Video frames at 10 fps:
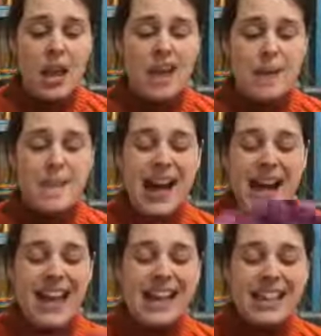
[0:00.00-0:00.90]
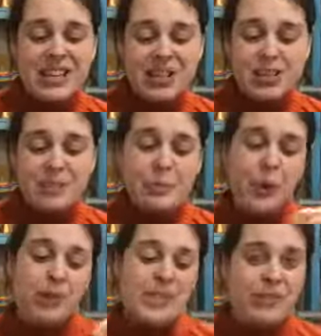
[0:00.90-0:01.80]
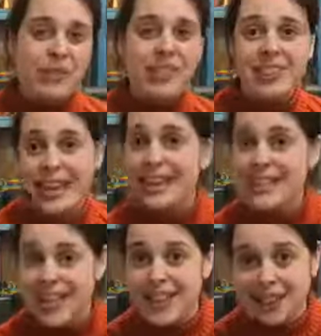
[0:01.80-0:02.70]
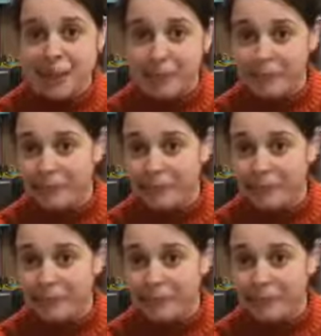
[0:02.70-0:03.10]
I like that you can put different things in them.